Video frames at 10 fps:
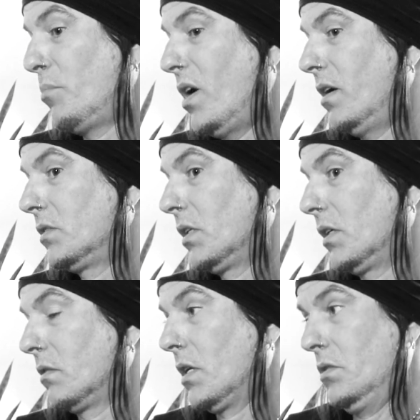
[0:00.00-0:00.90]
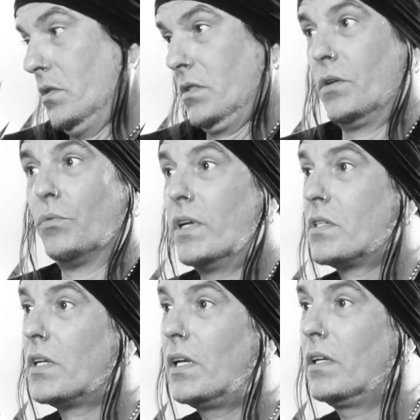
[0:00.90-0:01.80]
of our mind, it's like, okay, is this going to
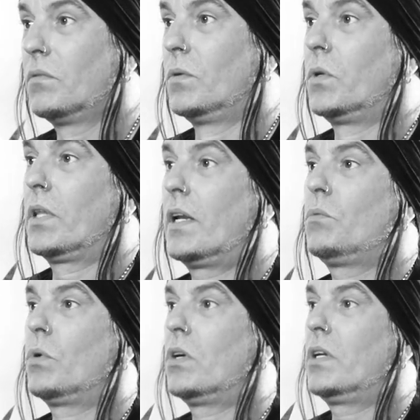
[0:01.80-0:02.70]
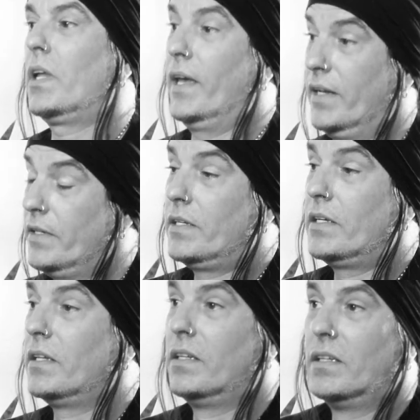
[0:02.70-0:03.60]
resonate with anyone? And it
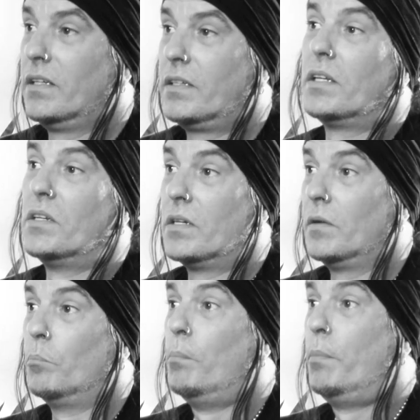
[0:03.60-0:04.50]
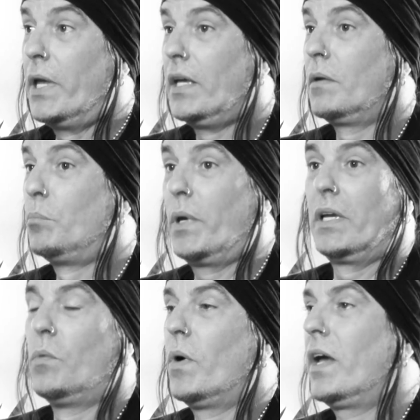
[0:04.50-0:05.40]
did. It did in a big,
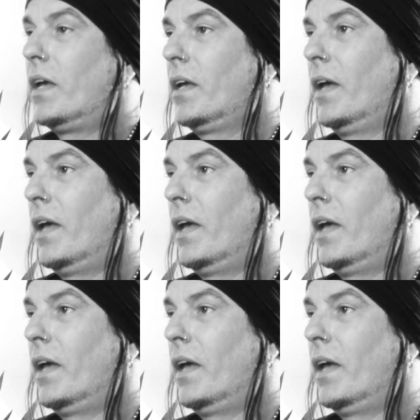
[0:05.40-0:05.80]
big way.